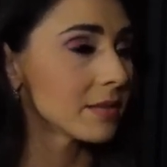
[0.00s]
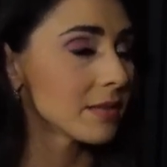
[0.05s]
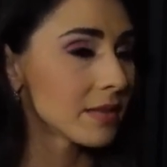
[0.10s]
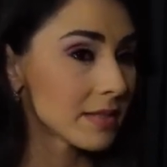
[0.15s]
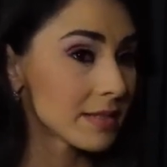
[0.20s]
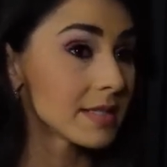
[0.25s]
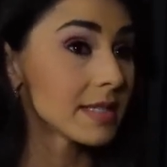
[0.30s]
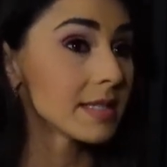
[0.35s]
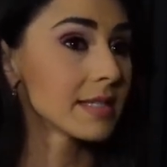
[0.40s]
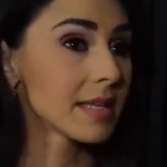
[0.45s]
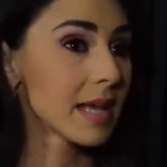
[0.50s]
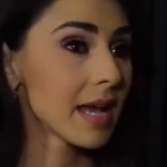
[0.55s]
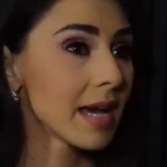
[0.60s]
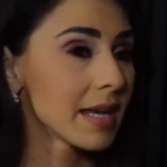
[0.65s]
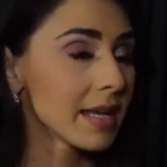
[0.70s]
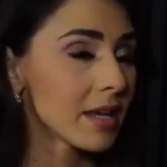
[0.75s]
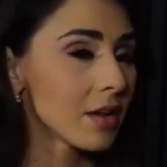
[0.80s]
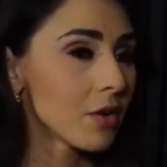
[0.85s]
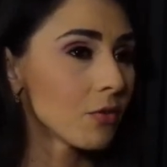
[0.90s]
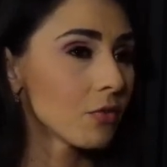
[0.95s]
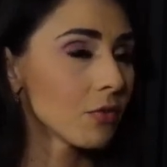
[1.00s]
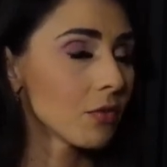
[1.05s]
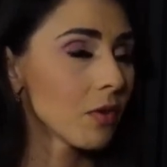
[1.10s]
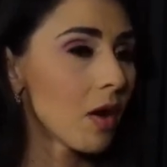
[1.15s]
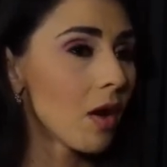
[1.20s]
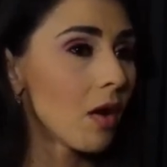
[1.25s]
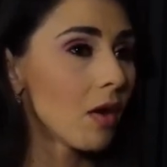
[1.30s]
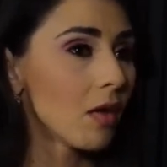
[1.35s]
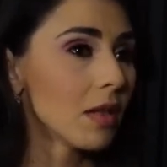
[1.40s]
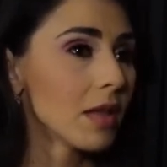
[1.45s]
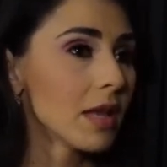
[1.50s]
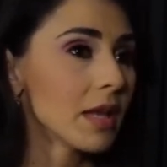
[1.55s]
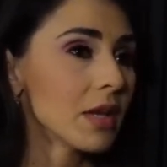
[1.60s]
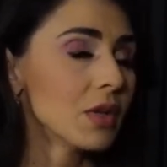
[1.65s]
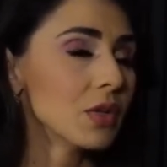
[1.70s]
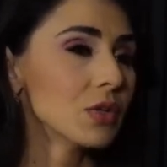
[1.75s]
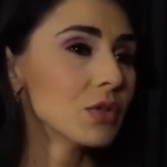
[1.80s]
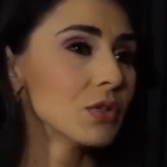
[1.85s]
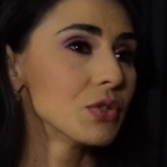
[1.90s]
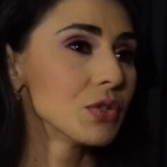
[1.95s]
The society overall.
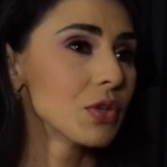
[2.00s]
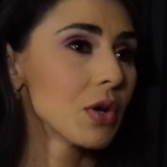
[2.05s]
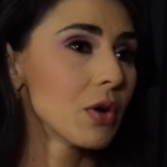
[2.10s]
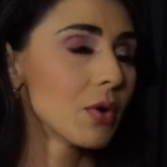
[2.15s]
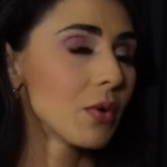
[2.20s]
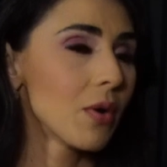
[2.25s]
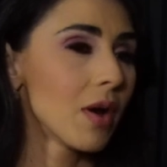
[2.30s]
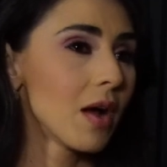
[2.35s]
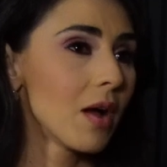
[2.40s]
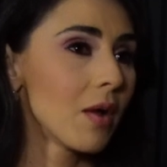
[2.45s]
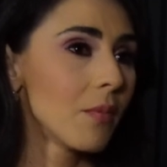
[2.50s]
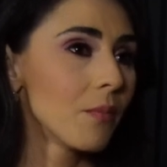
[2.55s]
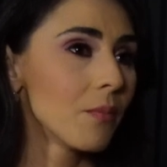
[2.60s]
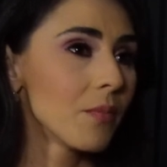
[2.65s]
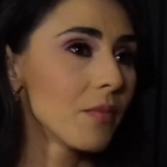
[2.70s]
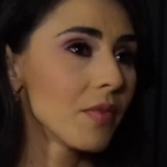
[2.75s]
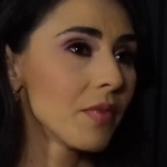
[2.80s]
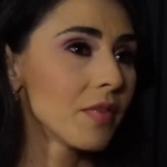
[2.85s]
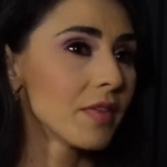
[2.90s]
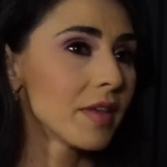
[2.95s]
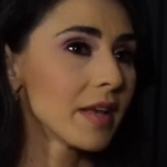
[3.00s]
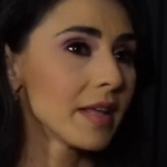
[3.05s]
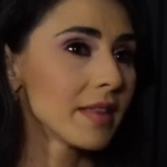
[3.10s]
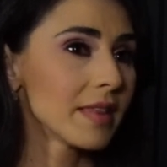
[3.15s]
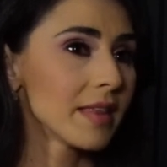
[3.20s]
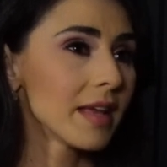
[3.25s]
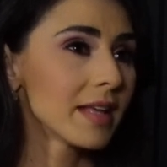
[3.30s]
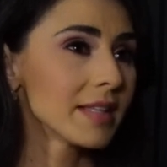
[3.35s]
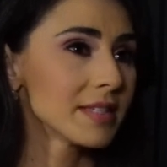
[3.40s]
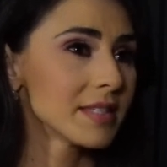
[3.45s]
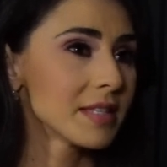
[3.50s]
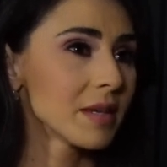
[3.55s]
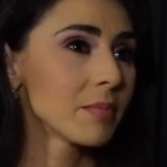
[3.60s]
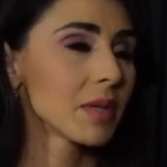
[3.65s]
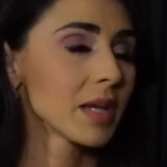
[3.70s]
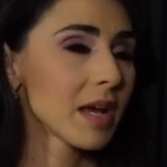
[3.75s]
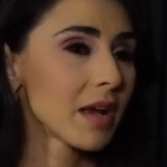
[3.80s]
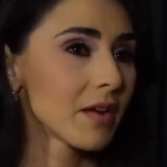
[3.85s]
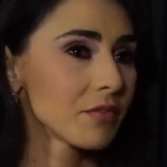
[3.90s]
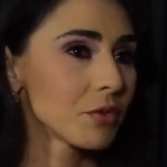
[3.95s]
So that's
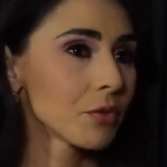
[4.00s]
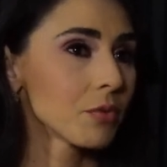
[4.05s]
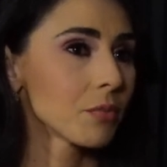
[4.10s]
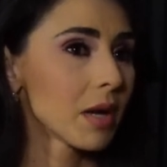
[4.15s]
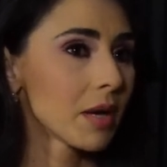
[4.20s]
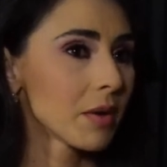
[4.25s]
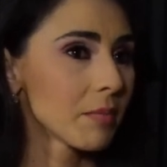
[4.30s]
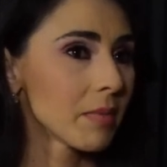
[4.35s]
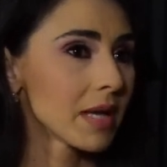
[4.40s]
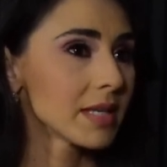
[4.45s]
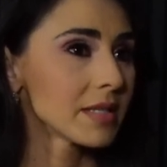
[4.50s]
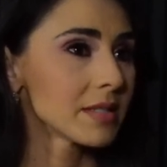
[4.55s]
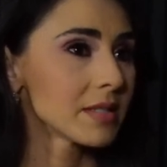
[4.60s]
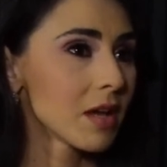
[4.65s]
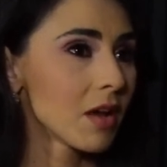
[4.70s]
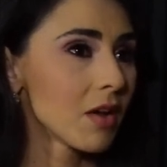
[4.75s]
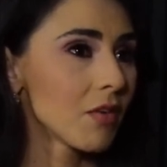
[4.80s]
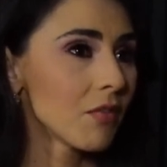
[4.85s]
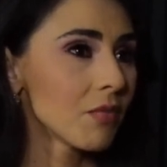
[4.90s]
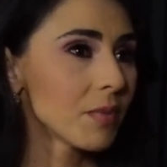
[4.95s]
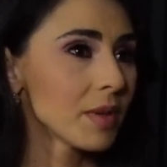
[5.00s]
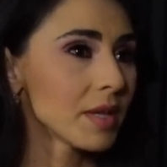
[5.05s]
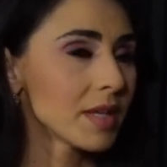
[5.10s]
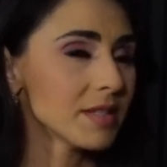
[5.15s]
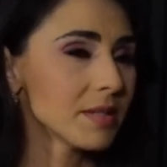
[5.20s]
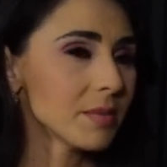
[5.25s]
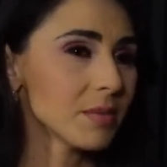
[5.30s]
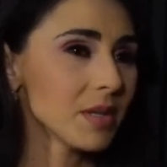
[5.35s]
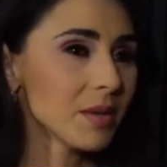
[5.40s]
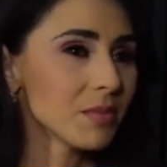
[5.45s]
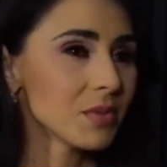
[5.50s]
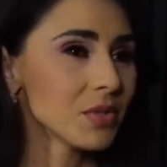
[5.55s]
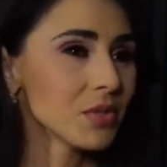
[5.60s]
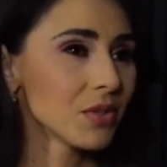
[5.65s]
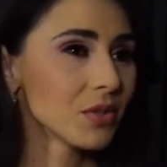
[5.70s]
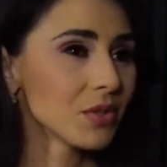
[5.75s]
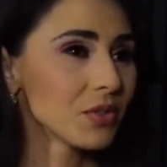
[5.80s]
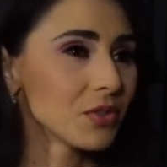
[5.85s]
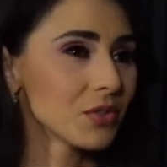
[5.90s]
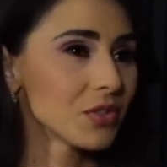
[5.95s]
something I have to remind myself, because sometimes,
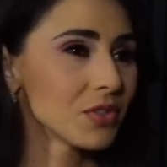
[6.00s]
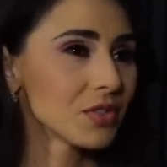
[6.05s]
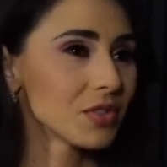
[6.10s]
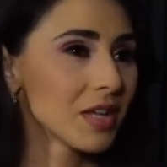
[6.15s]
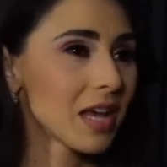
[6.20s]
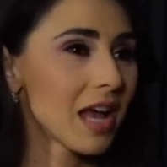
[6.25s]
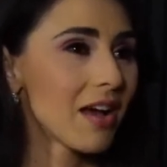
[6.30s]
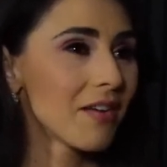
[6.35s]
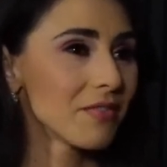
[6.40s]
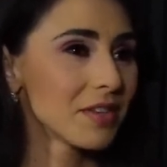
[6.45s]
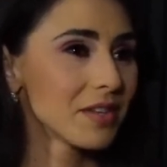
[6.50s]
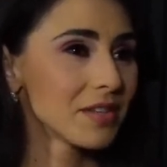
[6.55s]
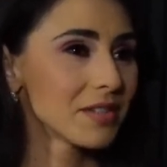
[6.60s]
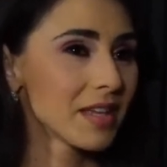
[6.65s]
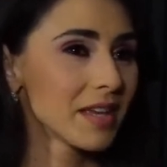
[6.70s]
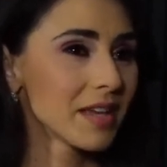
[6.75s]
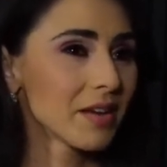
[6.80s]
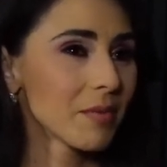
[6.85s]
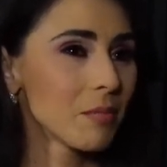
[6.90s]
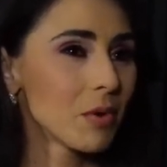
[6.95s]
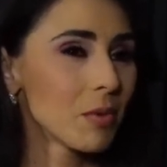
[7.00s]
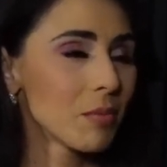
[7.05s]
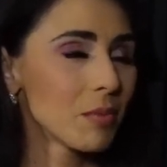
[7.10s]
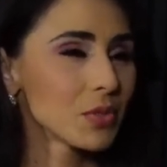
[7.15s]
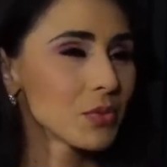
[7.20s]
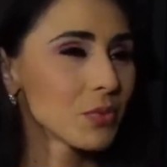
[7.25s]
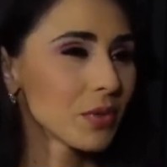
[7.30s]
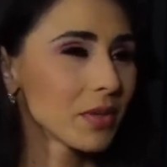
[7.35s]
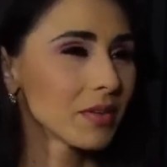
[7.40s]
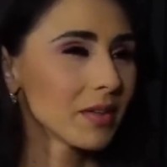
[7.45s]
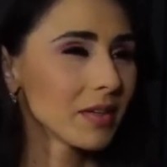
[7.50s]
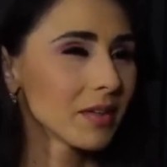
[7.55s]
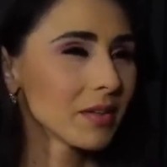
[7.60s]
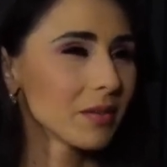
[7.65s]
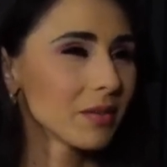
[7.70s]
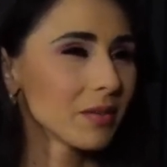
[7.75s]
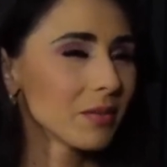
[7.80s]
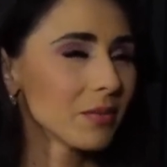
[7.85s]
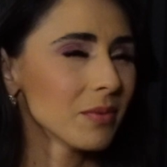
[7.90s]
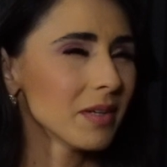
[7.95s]
you just have these like moments where you're like,
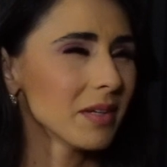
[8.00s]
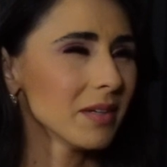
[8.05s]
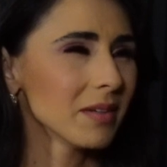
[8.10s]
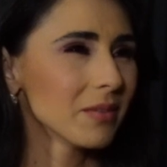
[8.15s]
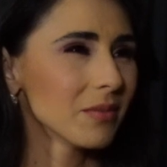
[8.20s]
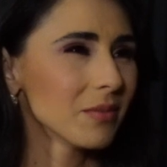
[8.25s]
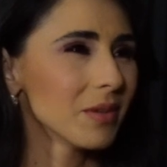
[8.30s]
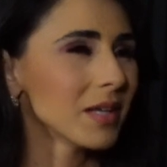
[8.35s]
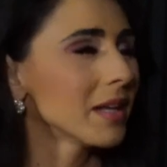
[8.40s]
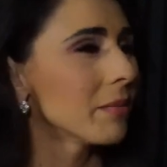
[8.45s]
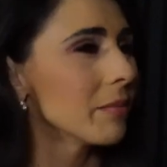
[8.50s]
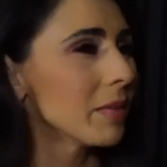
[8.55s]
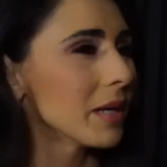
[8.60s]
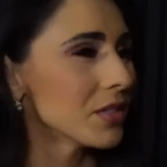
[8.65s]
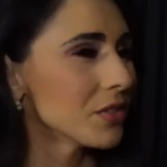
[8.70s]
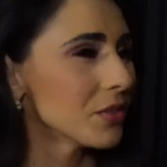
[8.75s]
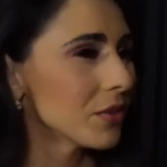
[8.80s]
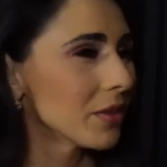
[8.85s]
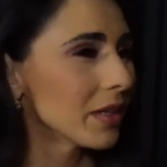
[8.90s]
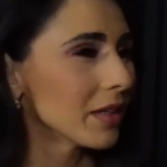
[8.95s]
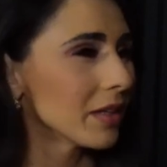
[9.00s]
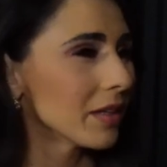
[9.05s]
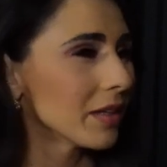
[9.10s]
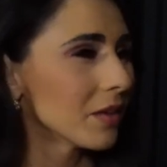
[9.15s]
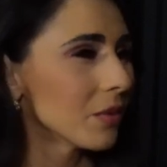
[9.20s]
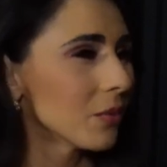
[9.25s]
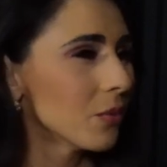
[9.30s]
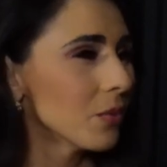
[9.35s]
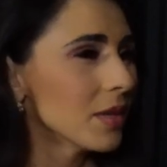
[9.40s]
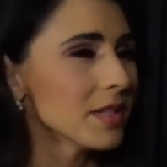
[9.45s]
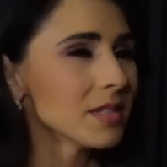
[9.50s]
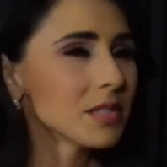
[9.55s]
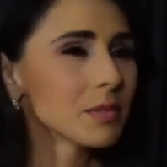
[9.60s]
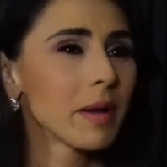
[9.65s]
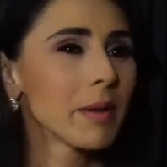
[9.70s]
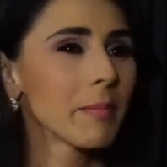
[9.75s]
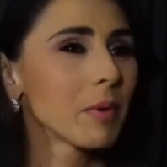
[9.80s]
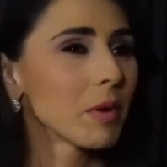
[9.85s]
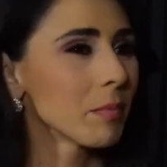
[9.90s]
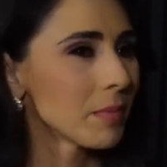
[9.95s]
what am I doing? What is
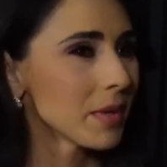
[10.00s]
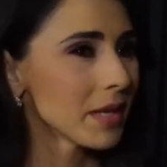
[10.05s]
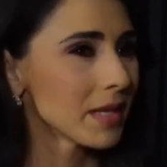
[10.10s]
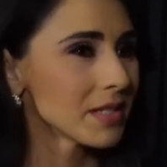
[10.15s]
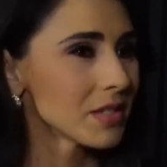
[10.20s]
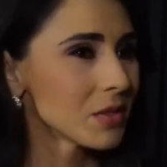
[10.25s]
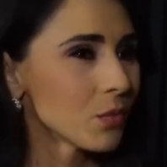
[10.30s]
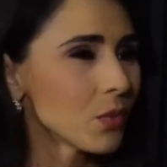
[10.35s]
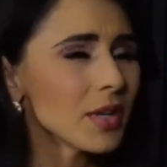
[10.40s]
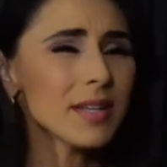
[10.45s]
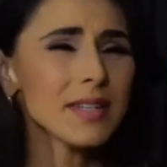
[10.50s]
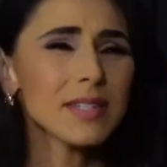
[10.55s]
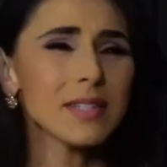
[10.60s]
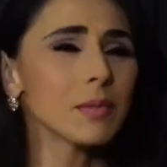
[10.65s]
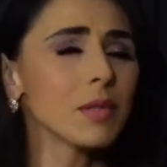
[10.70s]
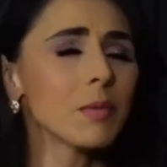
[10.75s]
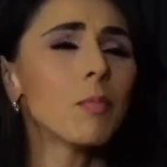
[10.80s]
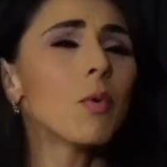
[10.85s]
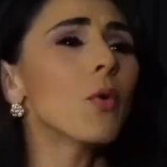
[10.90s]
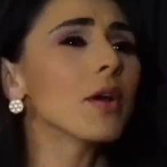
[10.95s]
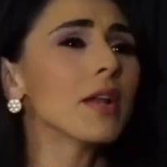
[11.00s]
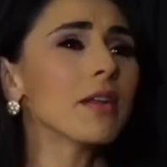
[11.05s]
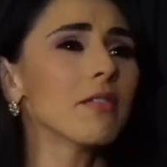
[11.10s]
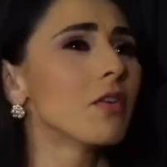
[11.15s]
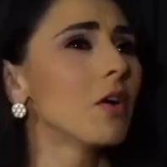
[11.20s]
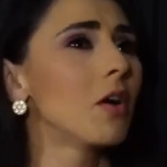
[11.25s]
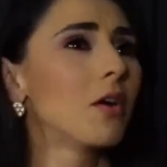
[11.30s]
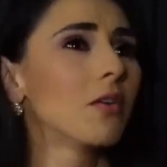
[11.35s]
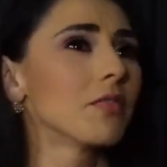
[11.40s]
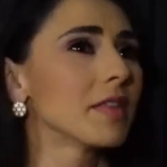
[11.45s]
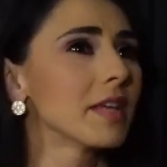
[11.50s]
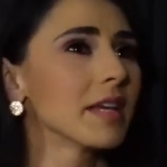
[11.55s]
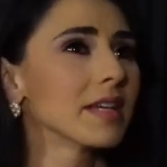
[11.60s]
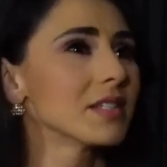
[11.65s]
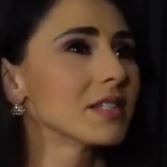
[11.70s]
my purpose? What is the point of all of this?